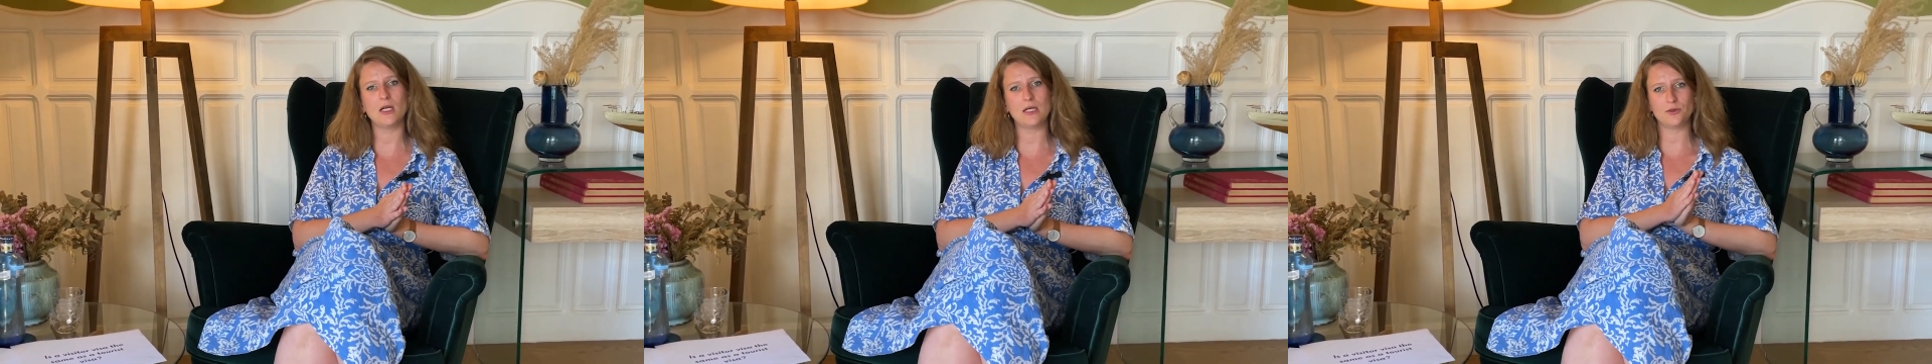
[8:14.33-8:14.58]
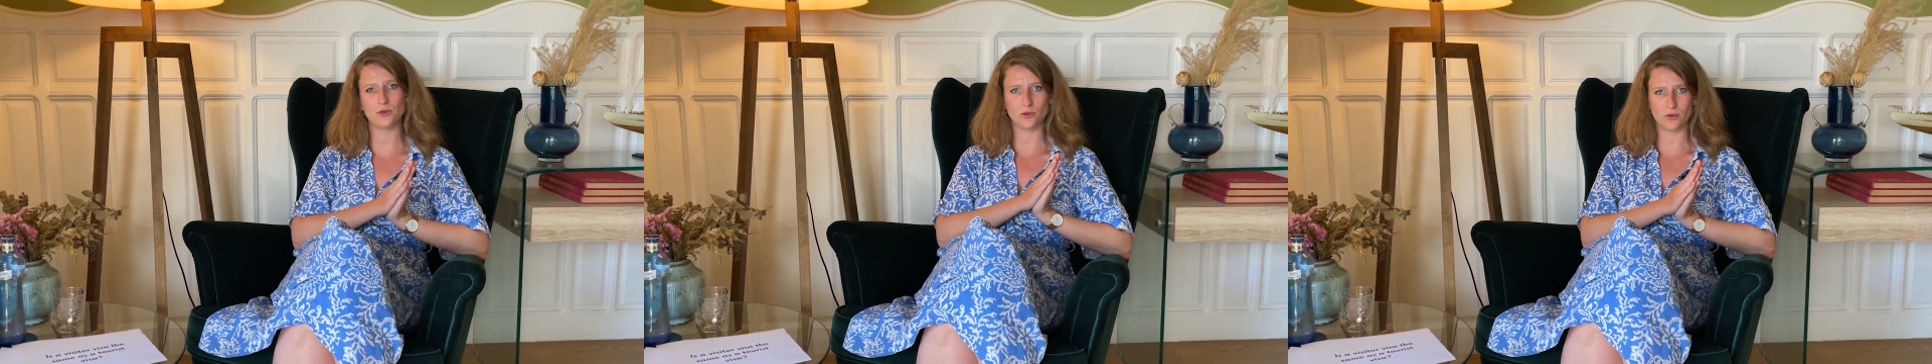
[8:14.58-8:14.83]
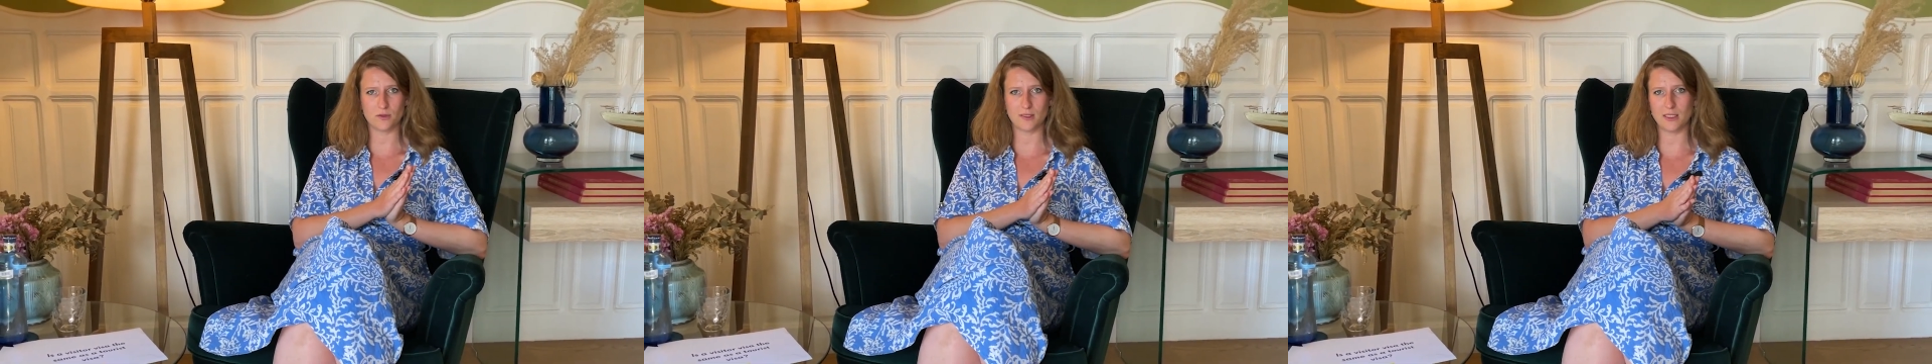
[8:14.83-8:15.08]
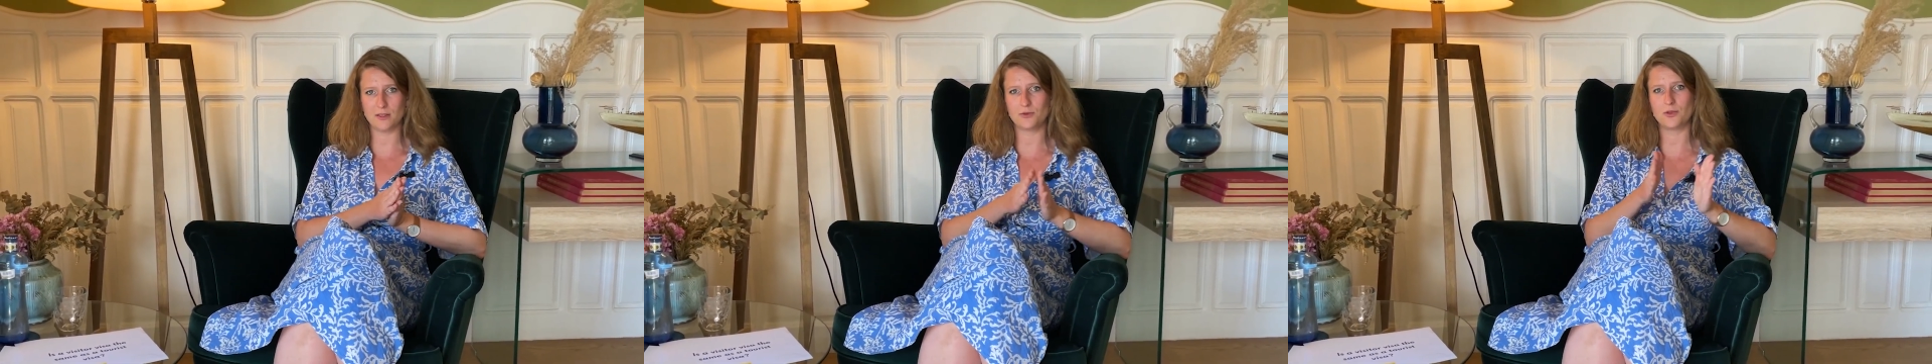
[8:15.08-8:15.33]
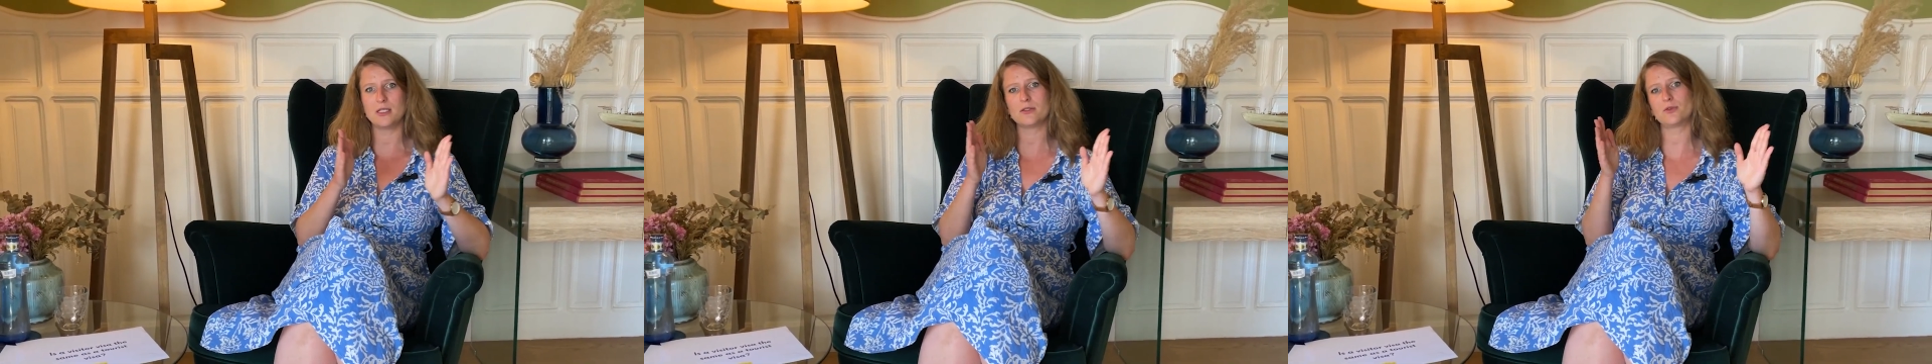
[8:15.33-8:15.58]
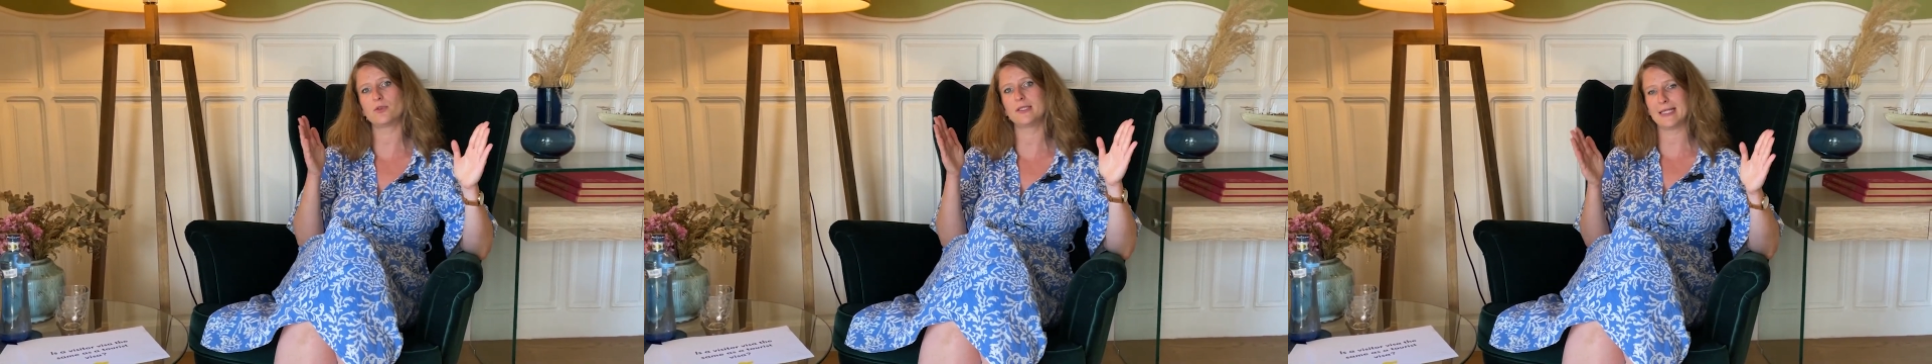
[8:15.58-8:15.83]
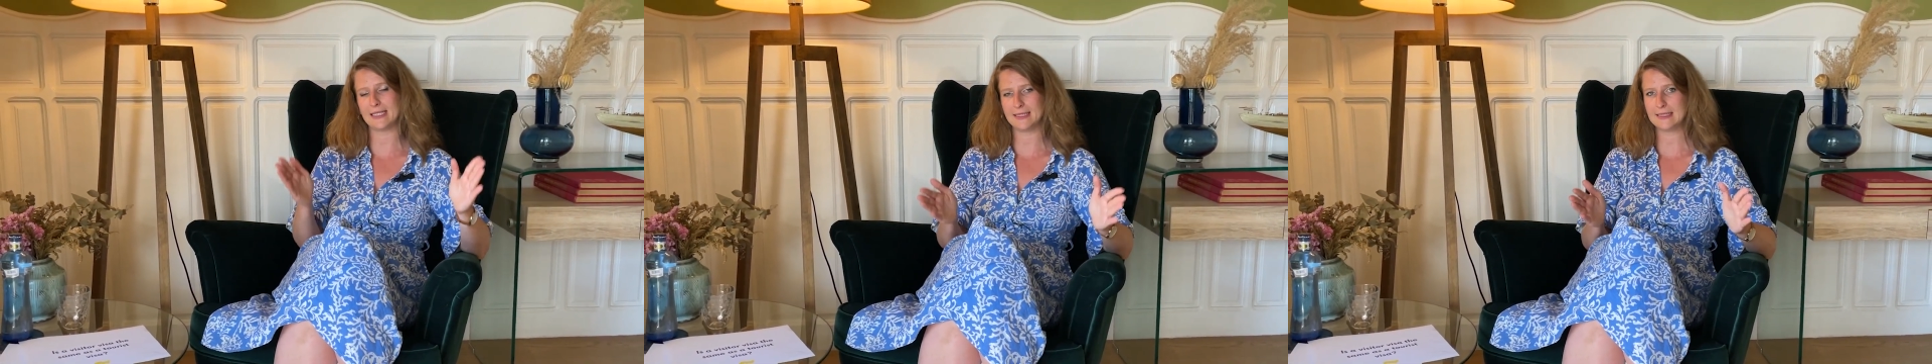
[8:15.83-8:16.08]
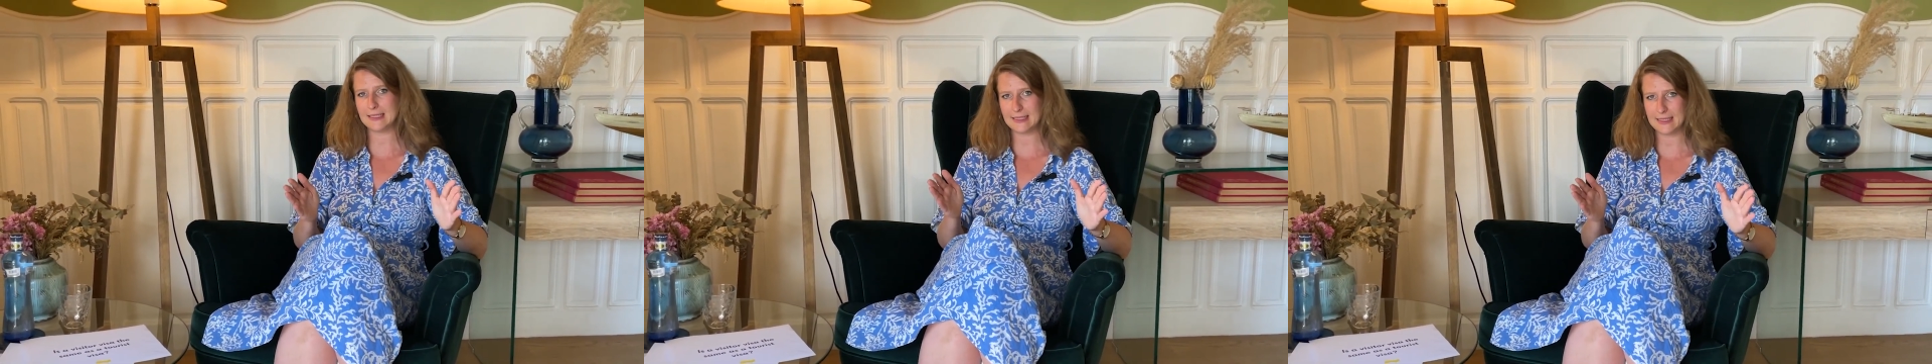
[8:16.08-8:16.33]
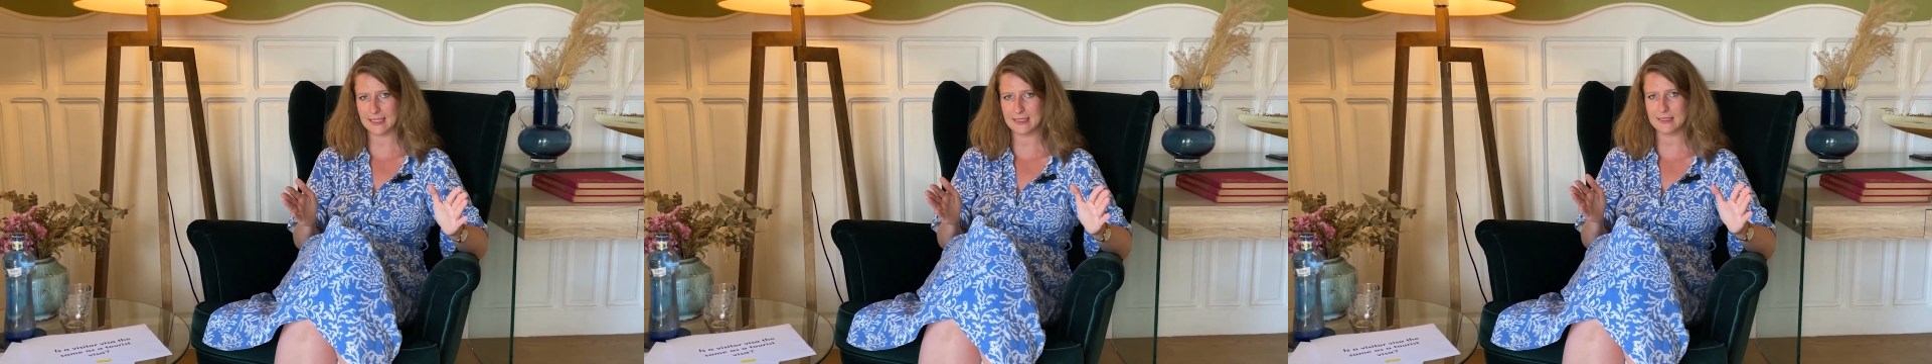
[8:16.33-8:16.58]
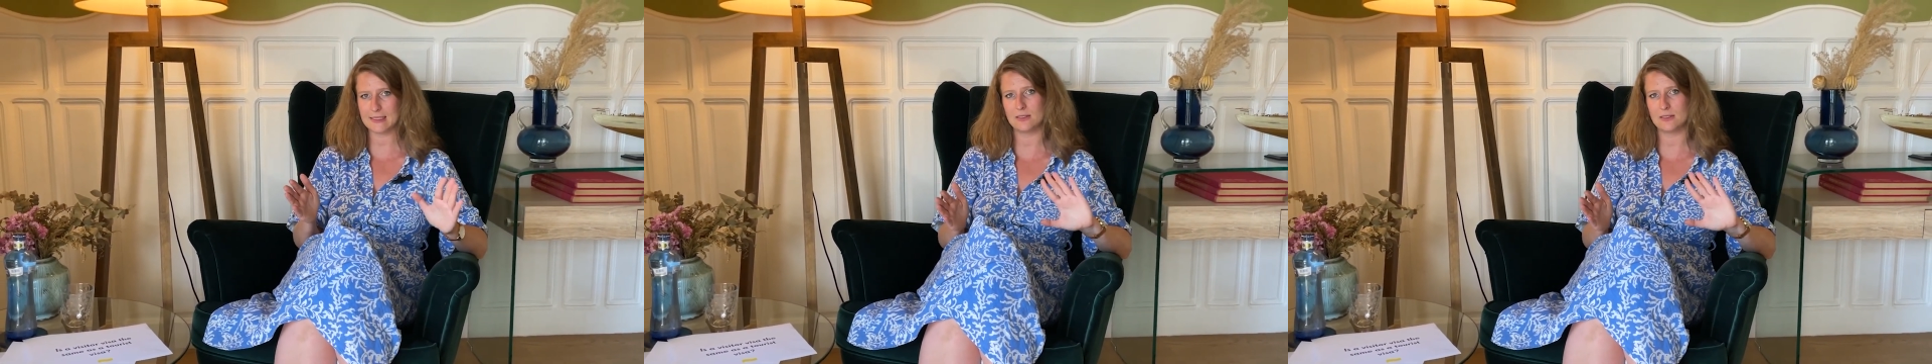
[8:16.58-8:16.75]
allows you to stay in France for 90 days.